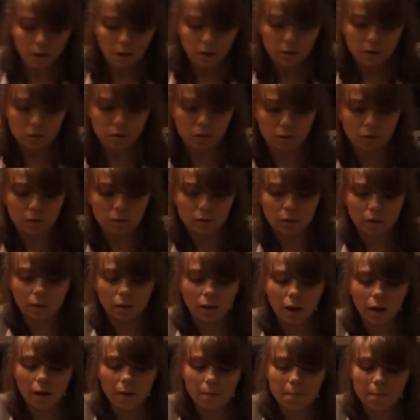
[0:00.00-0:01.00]
So you see
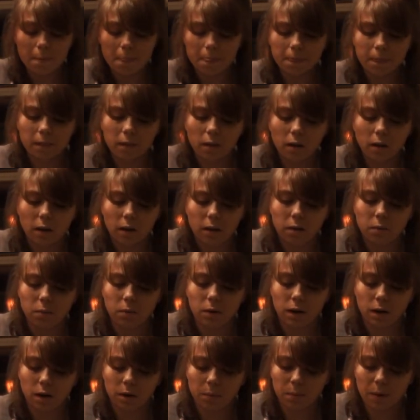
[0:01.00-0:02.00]
that? And then we're
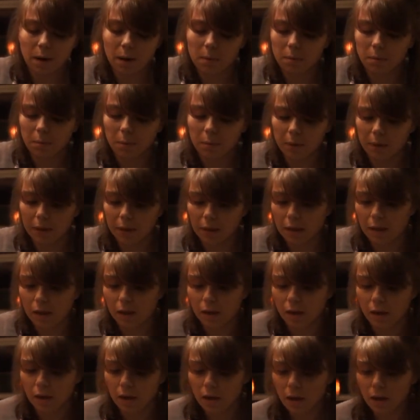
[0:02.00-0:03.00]
going to probably
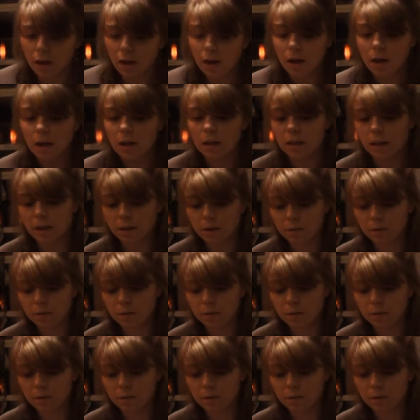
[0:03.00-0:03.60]
let